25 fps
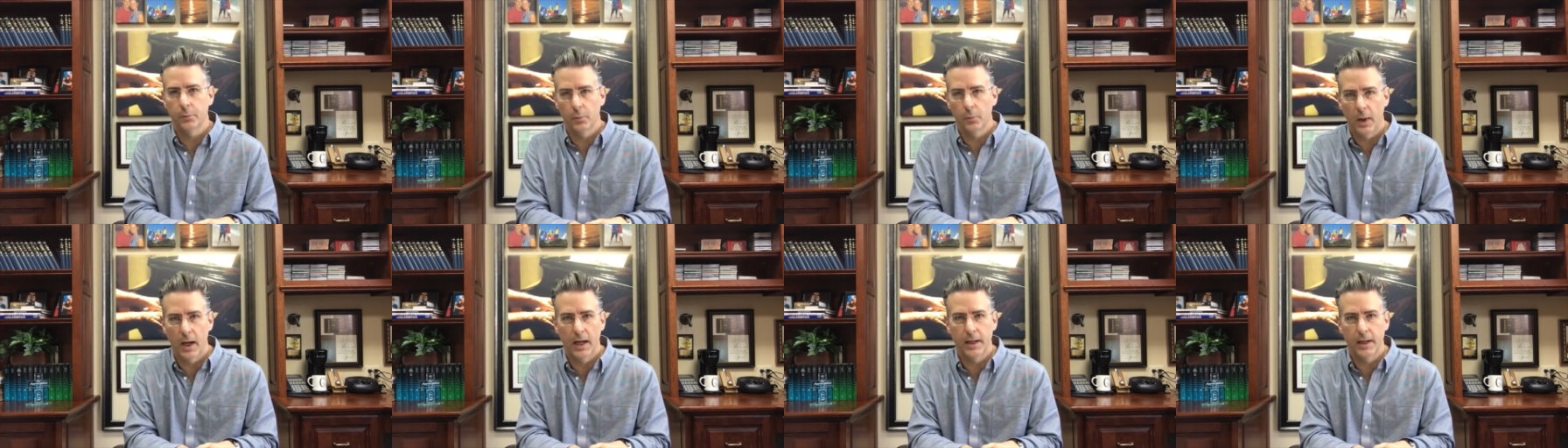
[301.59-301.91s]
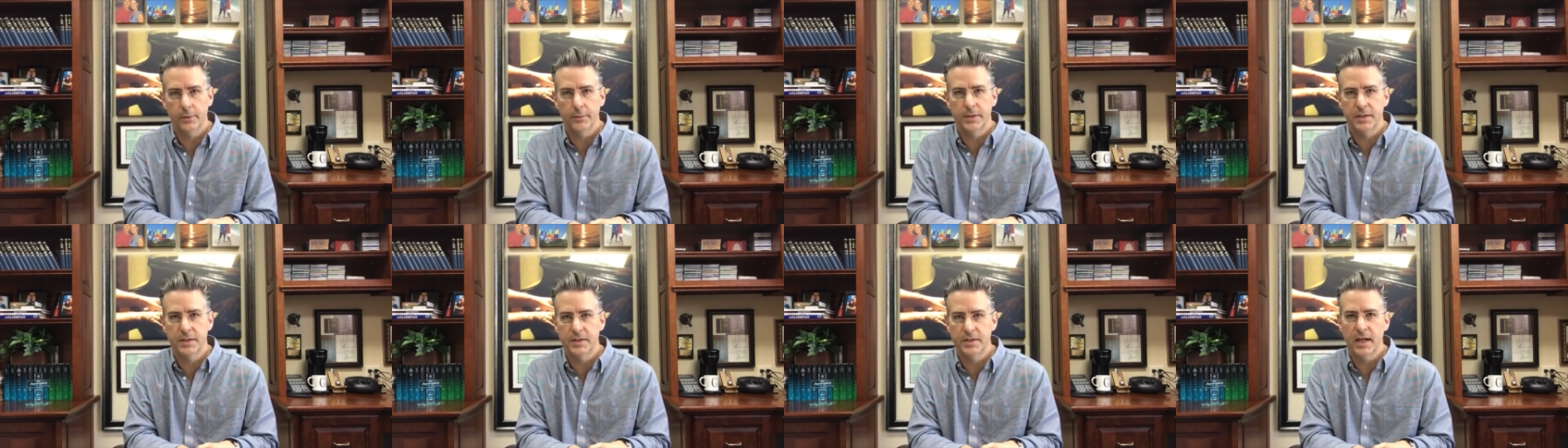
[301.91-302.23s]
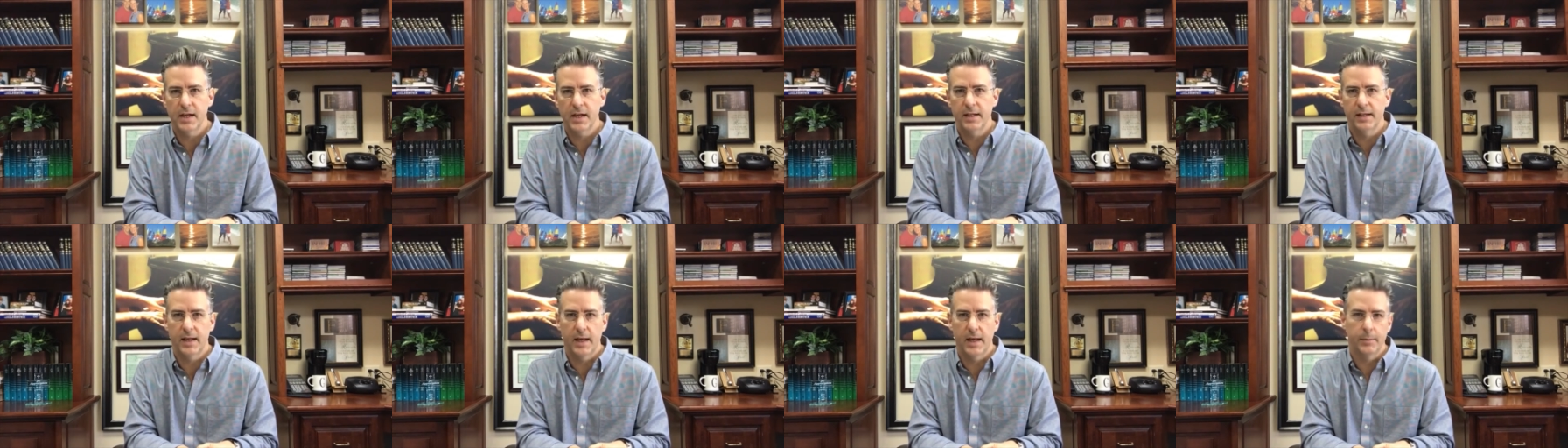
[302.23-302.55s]
Why do we
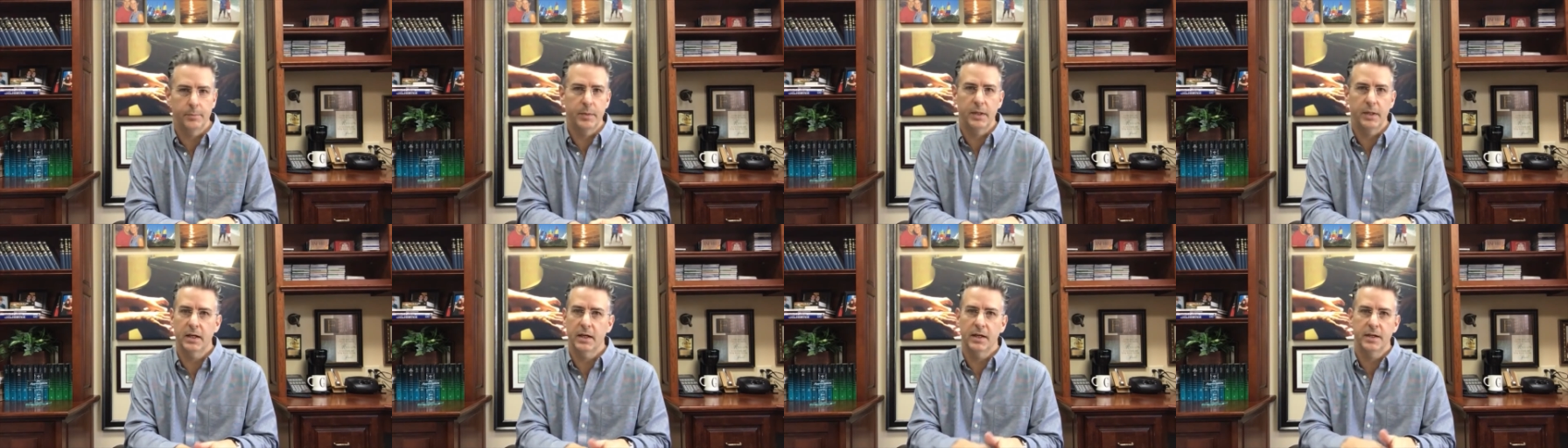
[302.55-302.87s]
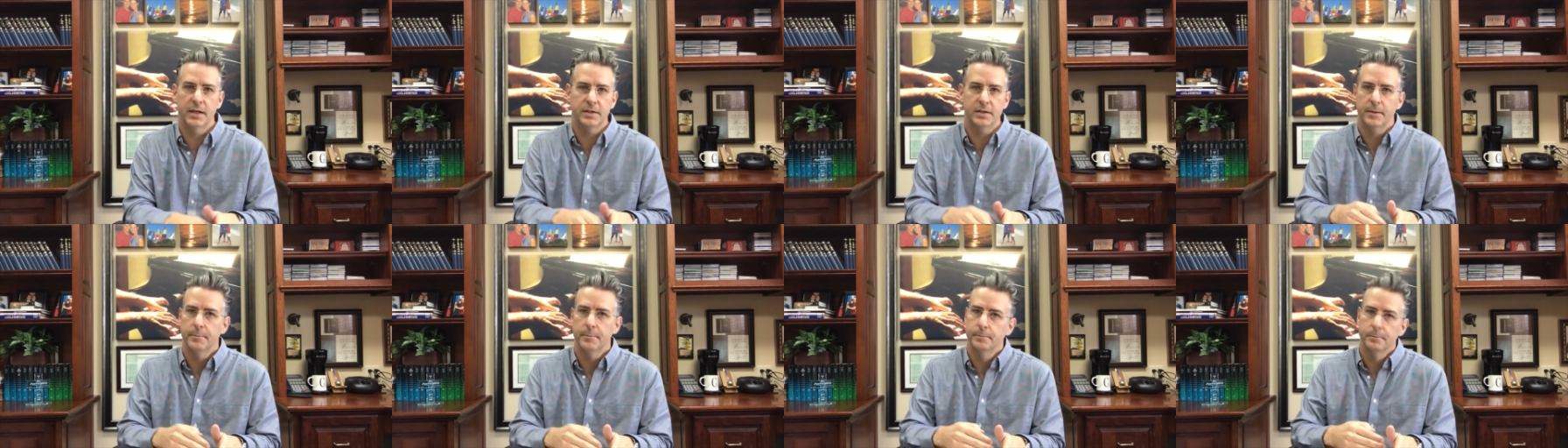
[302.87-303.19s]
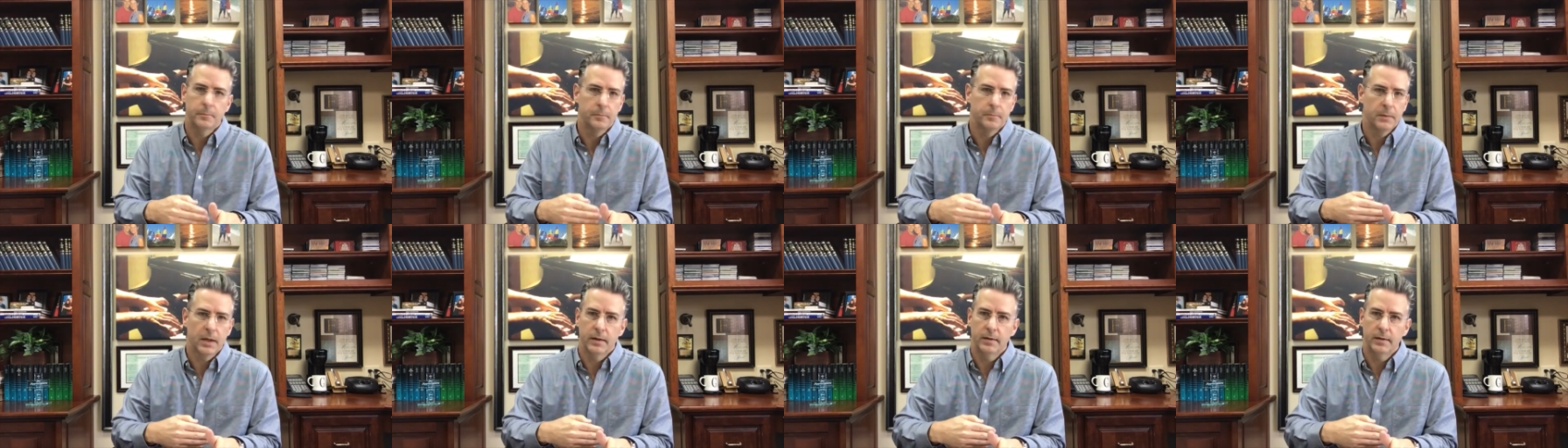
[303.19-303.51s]
say that? Because
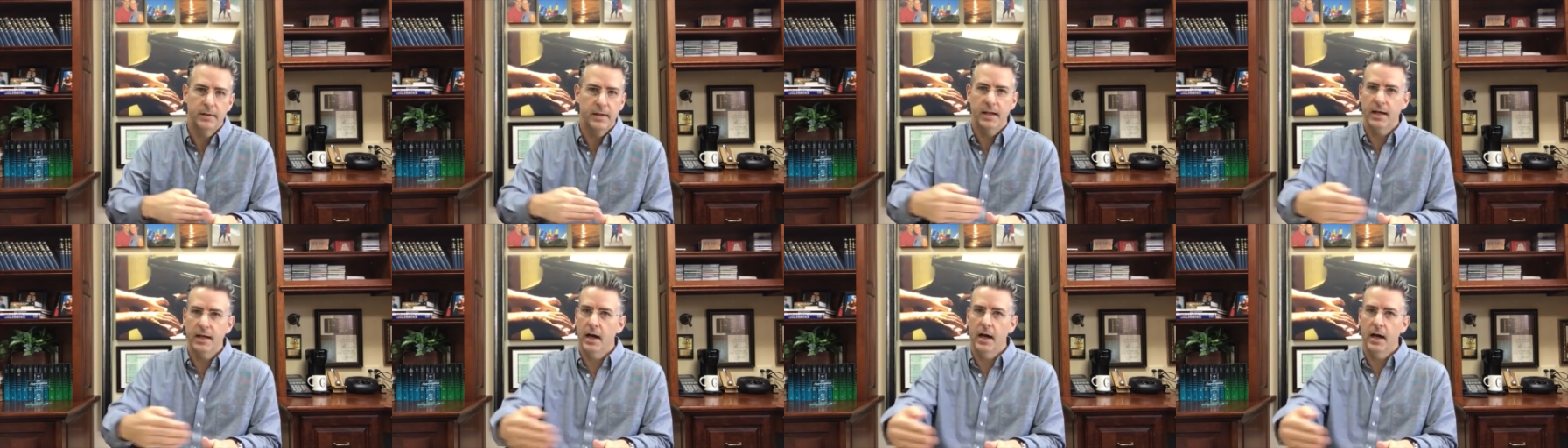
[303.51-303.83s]
the